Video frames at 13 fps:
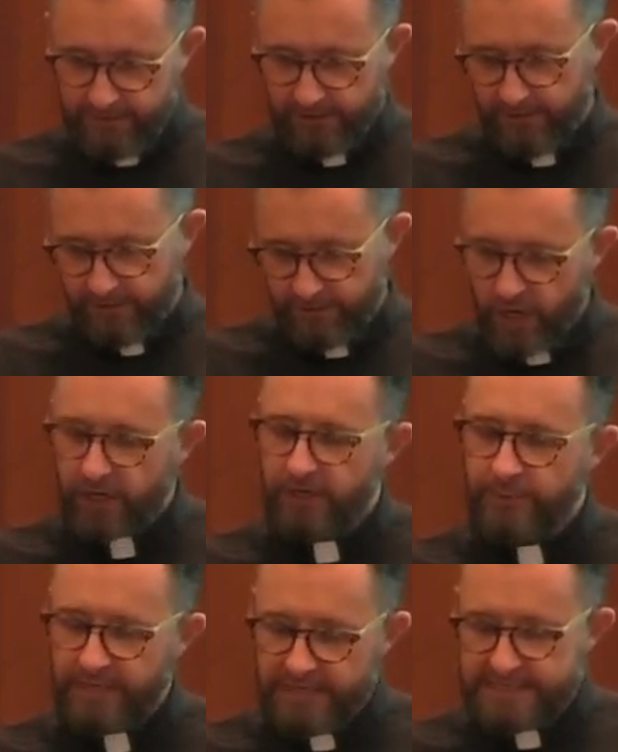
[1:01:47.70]
the
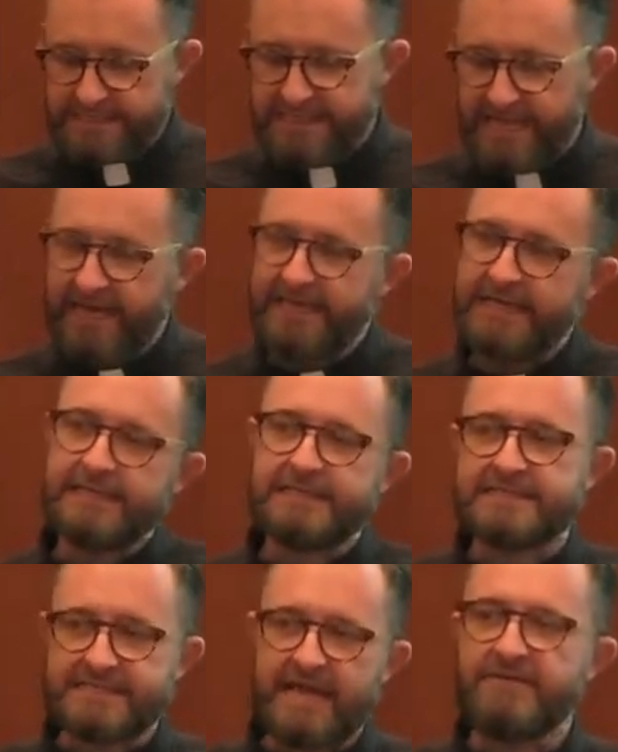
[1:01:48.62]
argument is that it
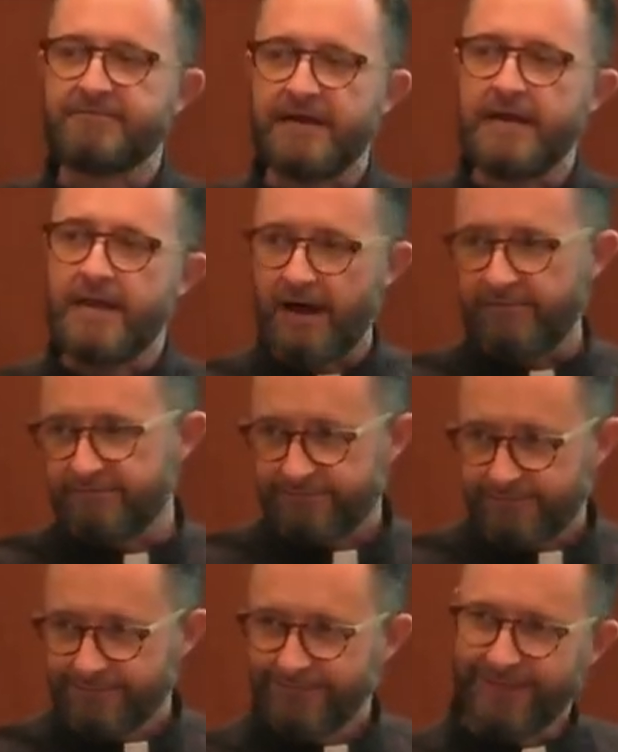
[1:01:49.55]
is safe enough
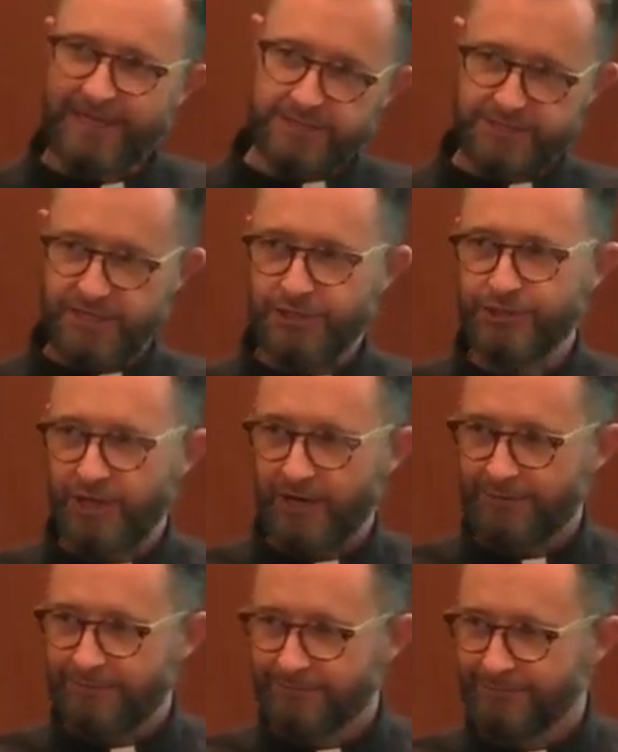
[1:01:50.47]
in Sinjar
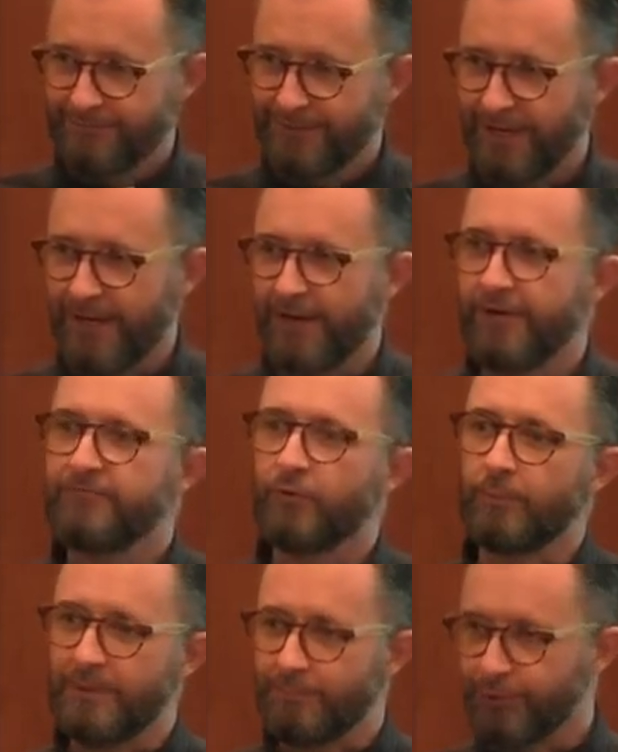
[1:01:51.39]
uh, for
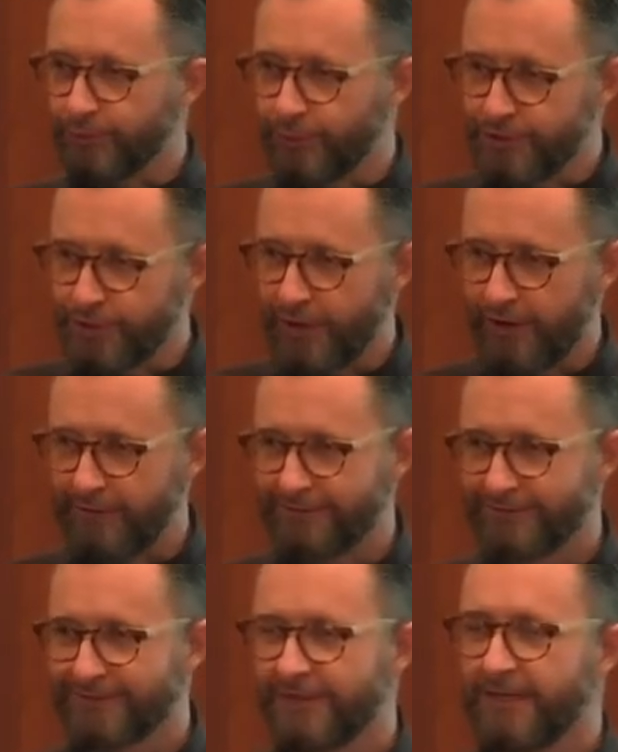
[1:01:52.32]
people to return.
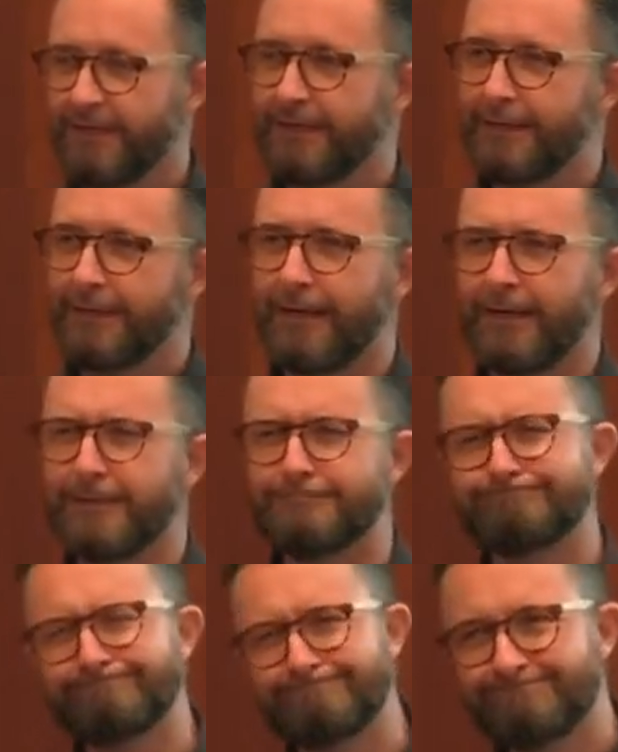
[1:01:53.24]
Um,
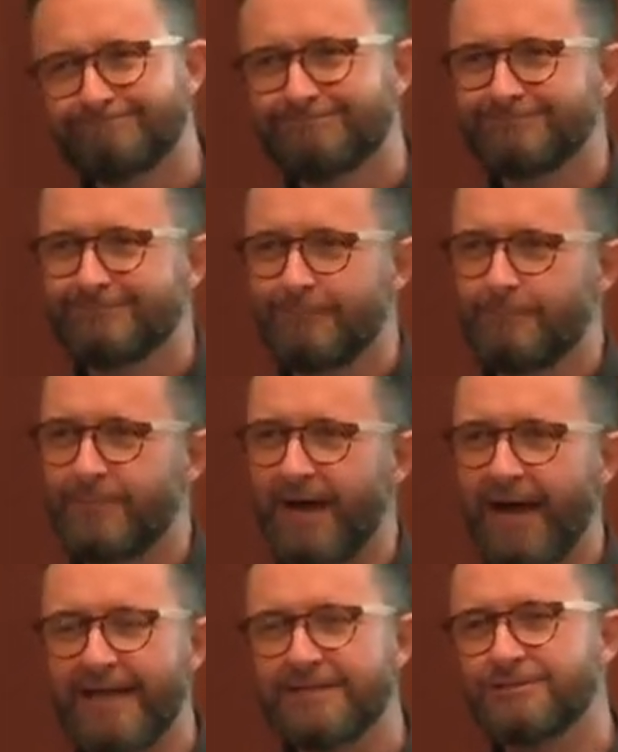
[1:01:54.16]

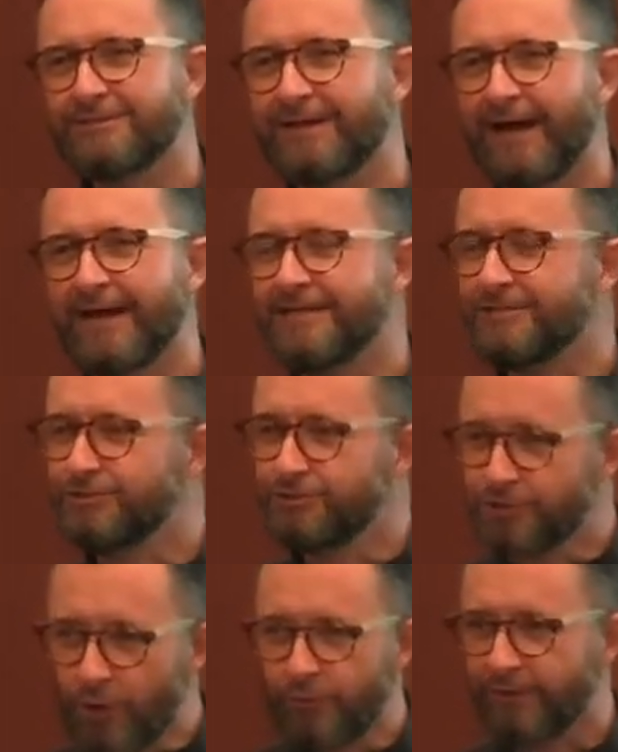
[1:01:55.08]
I I
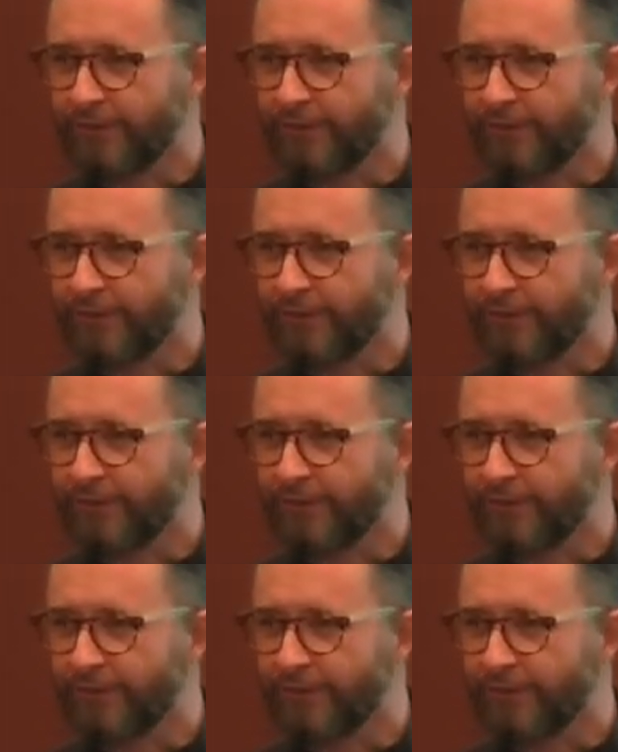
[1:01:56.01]
don't,